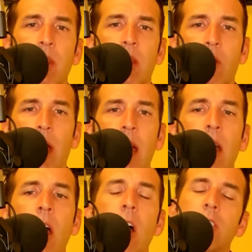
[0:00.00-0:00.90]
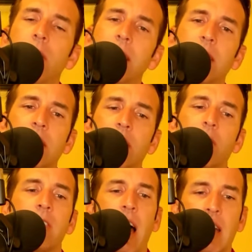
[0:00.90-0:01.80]
Okay, so that's the civil
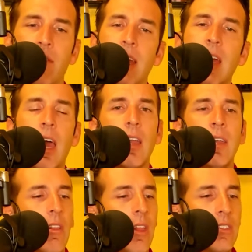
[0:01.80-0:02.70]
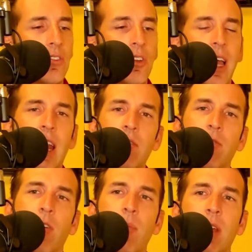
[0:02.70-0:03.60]
side of it. Now let's look at it
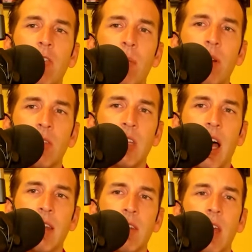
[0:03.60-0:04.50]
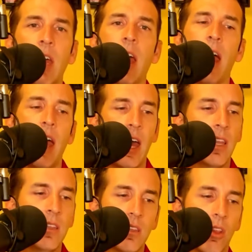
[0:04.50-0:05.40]
from the criminal side.
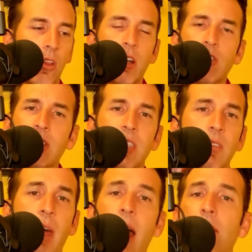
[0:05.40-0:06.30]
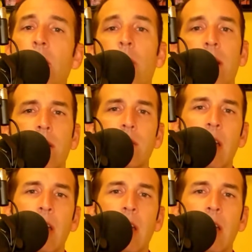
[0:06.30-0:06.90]
And the Laundries, they have a lawyer.